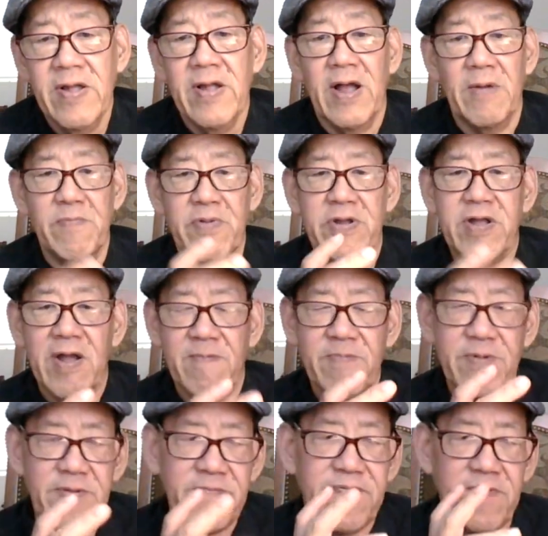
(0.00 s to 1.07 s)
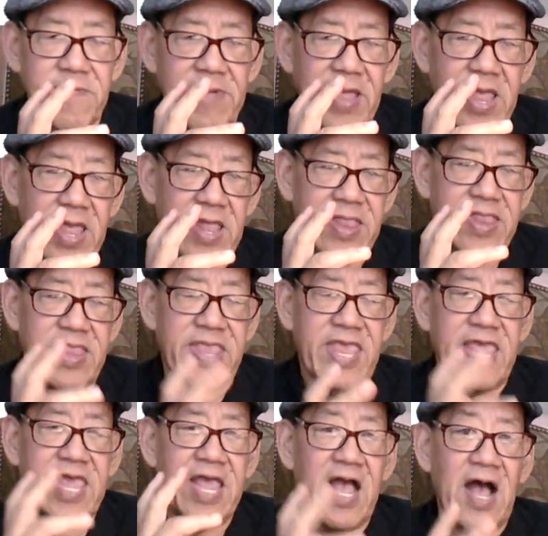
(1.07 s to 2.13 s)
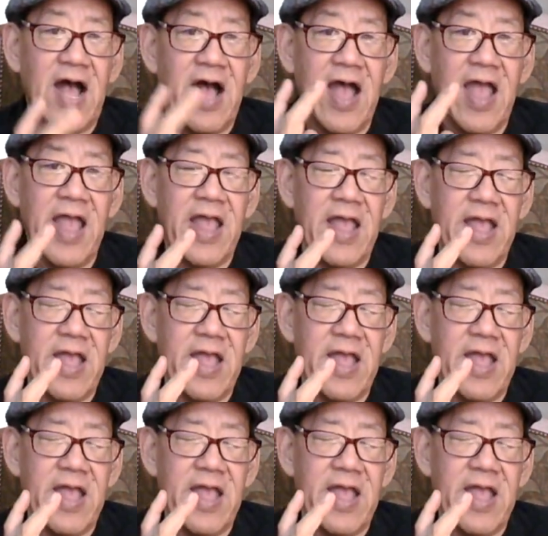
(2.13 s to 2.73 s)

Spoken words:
I'm recovering from a TIA